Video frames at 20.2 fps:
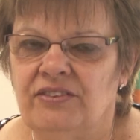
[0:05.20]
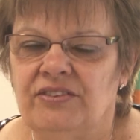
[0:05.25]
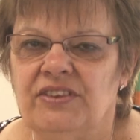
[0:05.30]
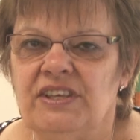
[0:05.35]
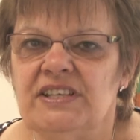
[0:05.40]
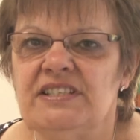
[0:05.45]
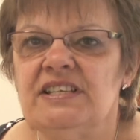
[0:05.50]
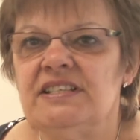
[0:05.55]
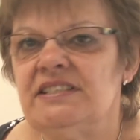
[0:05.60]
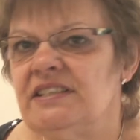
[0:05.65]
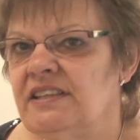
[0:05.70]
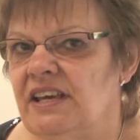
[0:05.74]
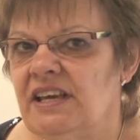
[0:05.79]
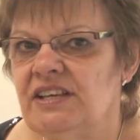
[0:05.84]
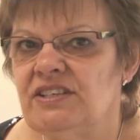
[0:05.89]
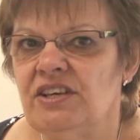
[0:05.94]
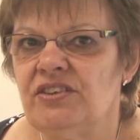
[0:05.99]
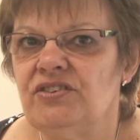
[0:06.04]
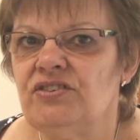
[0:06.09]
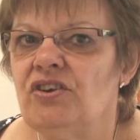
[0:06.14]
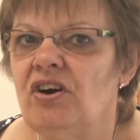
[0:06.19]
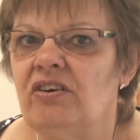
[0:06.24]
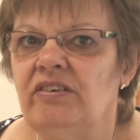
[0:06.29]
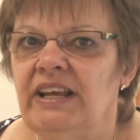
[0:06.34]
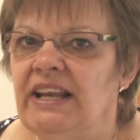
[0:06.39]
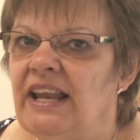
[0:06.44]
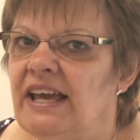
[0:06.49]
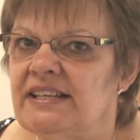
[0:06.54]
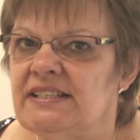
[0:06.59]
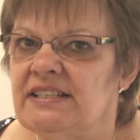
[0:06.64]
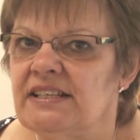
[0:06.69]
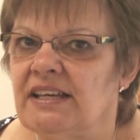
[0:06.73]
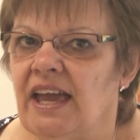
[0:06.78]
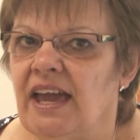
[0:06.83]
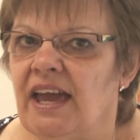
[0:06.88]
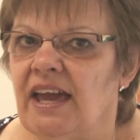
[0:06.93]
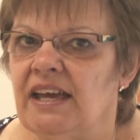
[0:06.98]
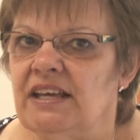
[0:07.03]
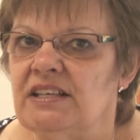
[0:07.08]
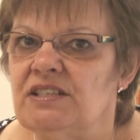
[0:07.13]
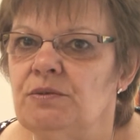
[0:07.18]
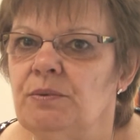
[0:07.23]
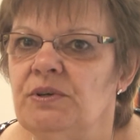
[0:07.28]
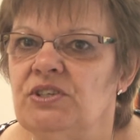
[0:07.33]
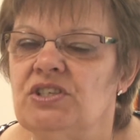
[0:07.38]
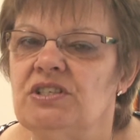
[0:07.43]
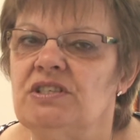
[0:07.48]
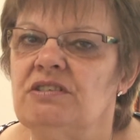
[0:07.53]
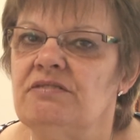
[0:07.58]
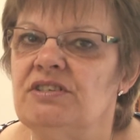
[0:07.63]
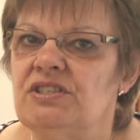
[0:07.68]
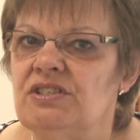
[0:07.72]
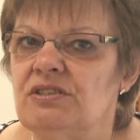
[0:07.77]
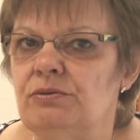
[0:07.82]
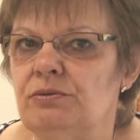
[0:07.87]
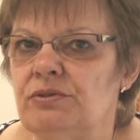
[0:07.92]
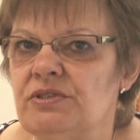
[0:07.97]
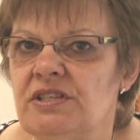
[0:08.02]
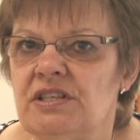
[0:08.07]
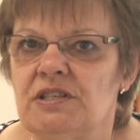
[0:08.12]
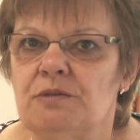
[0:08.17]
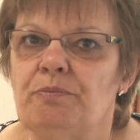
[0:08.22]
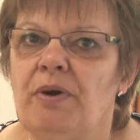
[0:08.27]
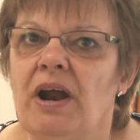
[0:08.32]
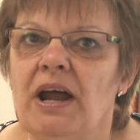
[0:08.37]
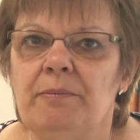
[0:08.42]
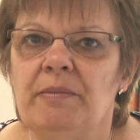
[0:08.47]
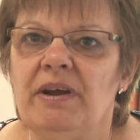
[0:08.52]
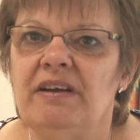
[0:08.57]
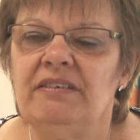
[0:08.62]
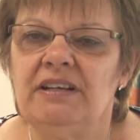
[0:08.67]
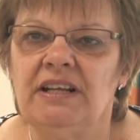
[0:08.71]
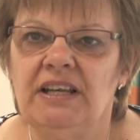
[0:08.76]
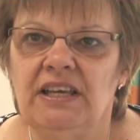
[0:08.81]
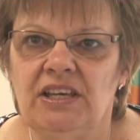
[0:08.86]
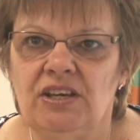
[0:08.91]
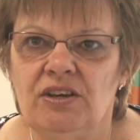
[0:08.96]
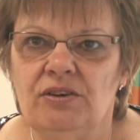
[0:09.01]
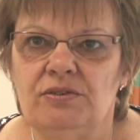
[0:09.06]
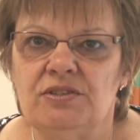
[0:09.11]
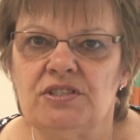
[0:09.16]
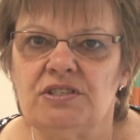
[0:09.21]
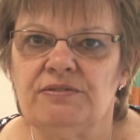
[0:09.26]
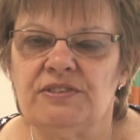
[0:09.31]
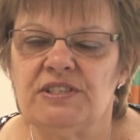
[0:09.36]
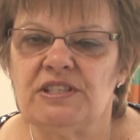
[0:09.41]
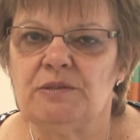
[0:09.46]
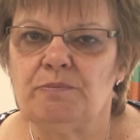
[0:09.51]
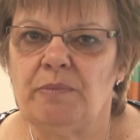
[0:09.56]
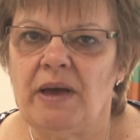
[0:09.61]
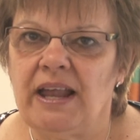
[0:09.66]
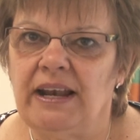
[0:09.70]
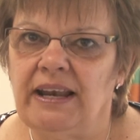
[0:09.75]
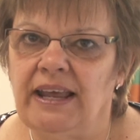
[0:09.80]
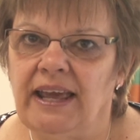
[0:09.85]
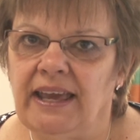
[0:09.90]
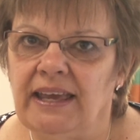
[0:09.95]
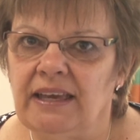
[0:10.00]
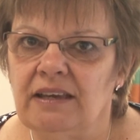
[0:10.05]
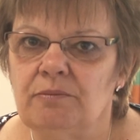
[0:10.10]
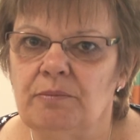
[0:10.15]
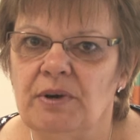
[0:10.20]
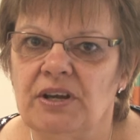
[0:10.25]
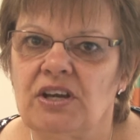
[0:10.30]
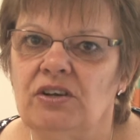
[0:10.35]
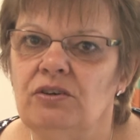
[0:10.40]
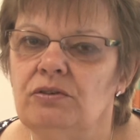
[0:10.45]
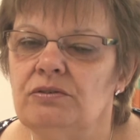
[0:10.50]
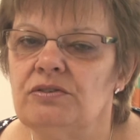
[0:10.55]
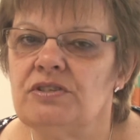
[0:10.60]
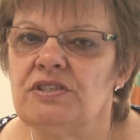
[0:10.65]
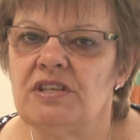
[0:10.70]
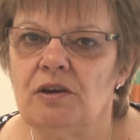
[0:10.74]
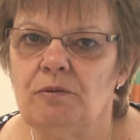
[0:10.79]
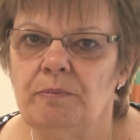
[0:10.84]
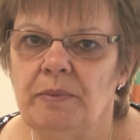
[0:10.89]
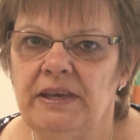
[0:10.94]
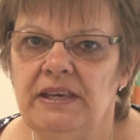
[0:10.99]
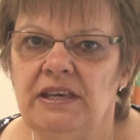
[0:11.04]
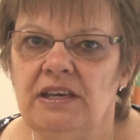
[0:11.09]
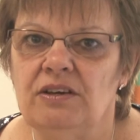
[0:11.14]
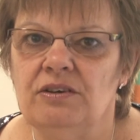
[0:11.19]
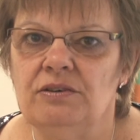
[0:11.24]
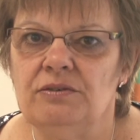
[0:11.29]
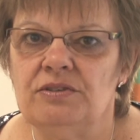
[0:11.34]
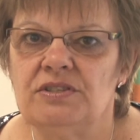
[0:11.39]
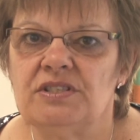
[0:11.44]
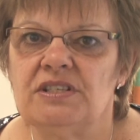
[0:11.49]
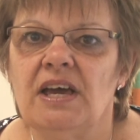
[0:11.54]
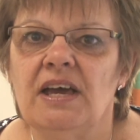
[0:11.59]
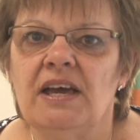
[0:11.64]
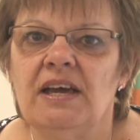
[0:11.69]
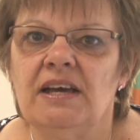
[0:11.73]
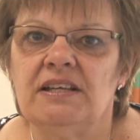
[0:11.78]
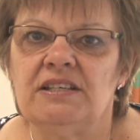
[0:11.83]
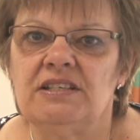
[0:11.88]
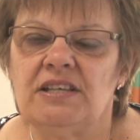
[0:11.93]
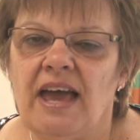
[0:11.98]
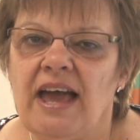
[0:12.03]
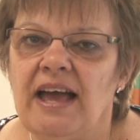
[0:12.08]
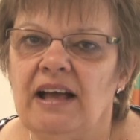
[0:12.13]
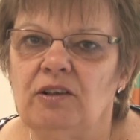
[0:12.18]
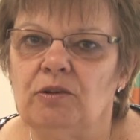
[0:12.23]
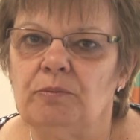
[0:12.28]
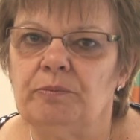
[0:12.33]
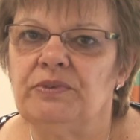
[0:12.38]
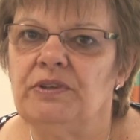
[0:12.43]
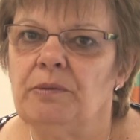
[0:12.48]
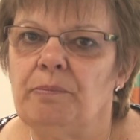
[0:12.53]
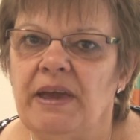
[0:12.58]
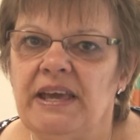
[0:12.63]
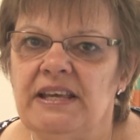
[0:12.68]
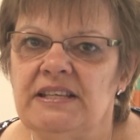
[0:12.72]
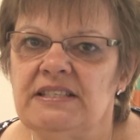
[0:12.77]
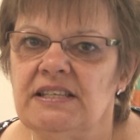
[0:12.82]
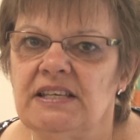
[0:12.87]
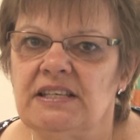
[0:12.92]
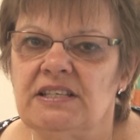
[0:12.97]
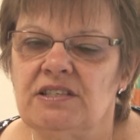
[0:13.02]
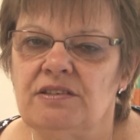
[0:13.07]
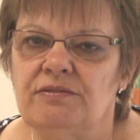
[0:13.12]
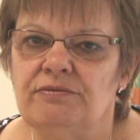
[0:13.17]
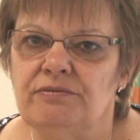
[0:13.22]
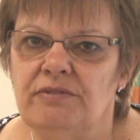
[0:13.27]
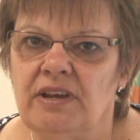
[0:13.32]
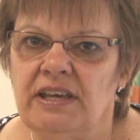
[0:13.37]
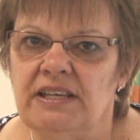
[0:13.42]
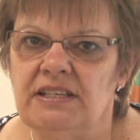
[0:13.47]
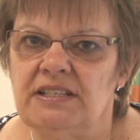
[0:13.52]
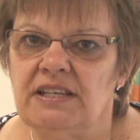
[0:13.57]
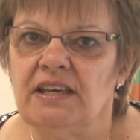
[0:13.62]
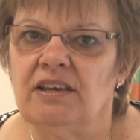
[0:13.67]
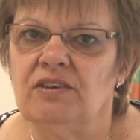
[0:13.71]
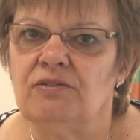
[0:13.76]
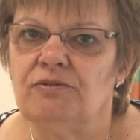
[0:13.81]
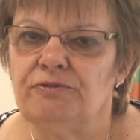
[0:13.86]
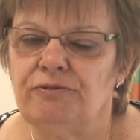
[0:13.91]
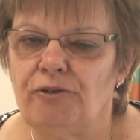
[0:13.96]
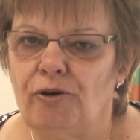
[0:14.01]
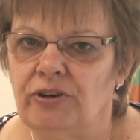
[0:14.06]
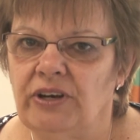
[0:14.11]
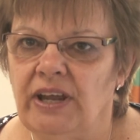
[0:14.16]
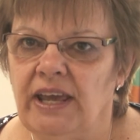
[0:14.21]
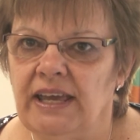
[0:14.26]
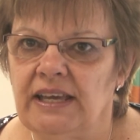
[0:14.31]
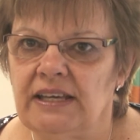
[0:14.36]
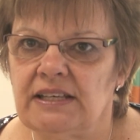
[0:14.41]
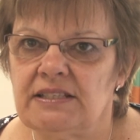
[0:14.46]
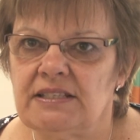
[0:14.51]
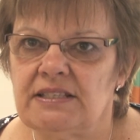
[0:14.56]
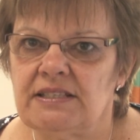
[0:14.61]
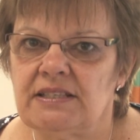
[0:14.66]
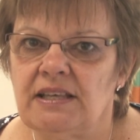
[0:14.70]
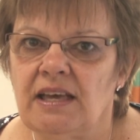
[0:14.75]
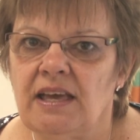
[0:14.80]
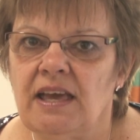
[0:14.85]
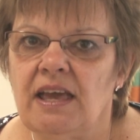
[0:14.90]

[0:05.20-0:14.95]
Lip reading: This is the Edith Norrie Lettercase, which is a resource that's primarily used for spelling, but can also be used to help the basics of reading and phonics.